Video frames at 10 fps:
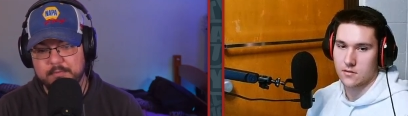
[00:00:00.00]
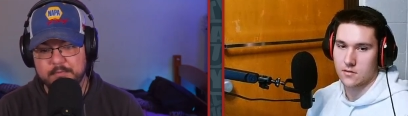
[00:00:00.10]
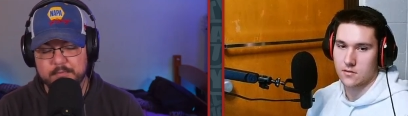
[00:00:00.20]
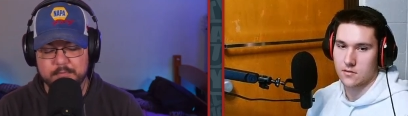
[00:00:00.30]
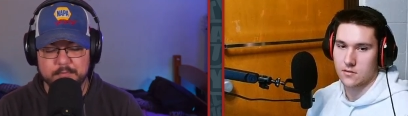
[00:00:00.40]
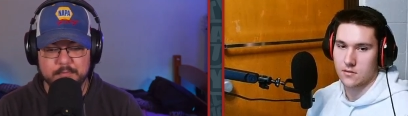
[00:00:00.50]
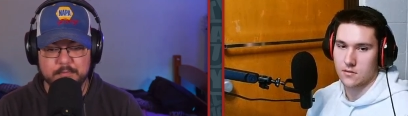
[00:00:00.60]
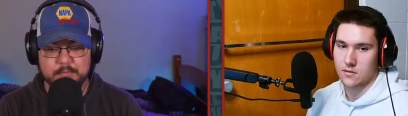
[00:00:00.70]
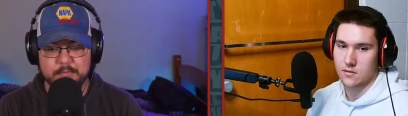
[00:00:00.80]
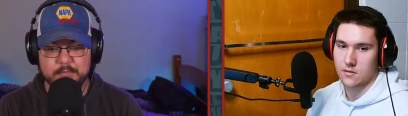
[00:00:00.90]

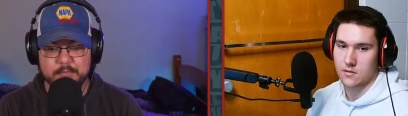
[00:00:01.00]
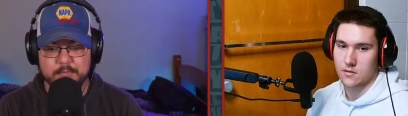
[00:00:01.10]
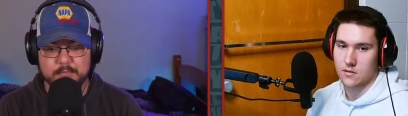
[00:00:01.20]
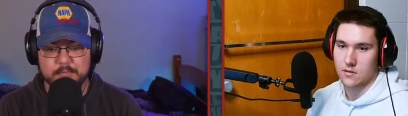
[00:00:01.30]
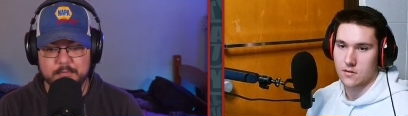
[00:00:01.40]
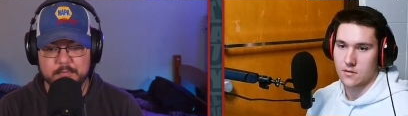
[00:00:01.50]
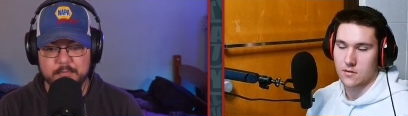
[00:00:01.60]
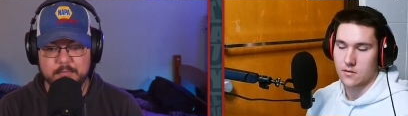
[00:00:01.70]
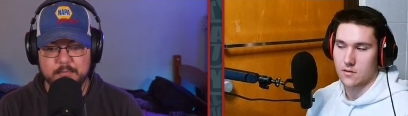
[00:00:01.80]
(silence)